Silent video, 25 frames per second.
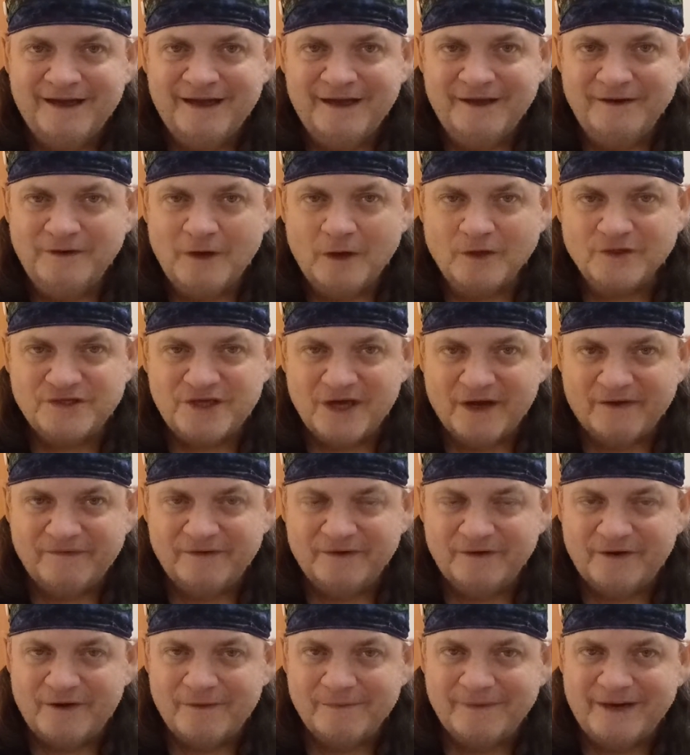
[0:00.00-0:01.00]
No
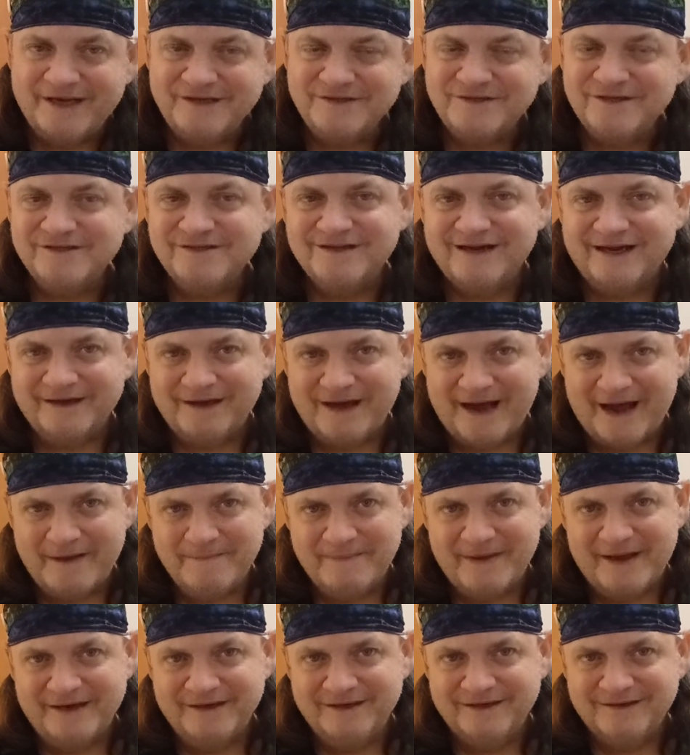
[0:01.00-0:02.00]
self-incrimination. Is like, hey
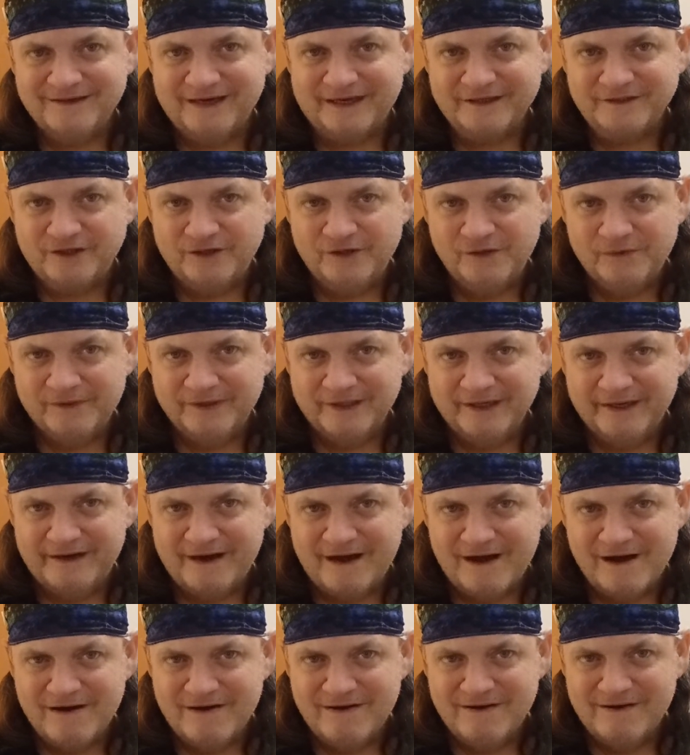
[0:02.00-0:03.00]
man, like, do you really
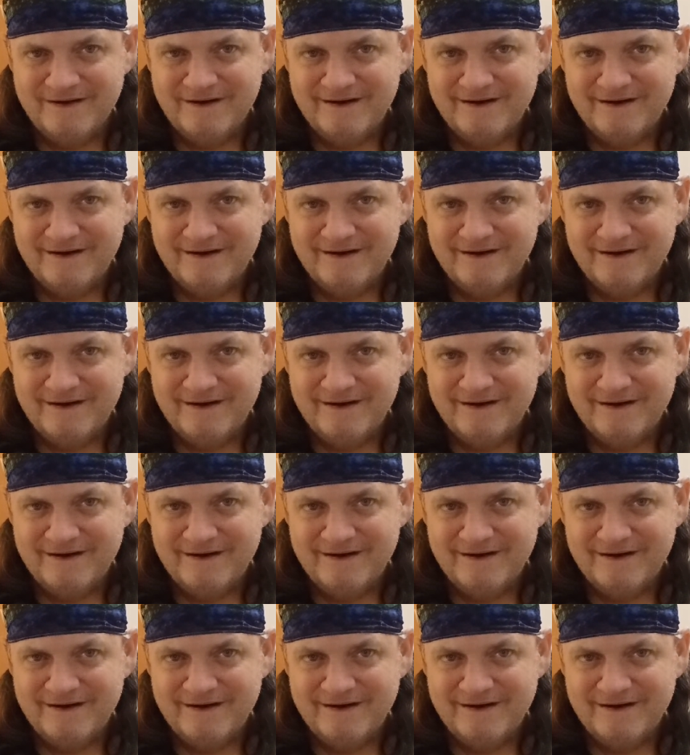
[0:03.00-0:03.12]
know?